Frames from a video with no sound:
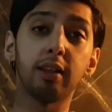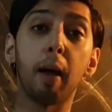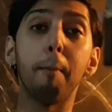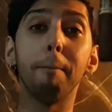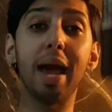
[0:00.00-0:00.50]

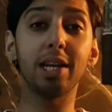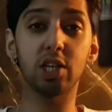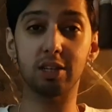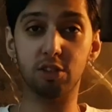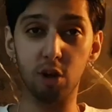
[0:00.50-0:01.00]
the
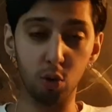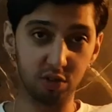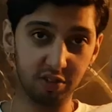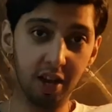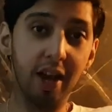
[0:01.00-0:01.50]
Magic
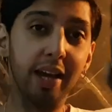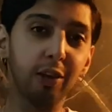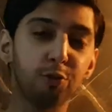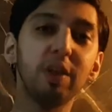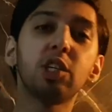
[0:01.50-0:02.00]
Toast,
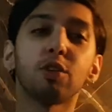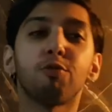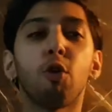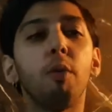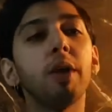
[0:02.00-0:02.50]
is featured
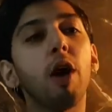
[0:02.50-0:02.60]
from.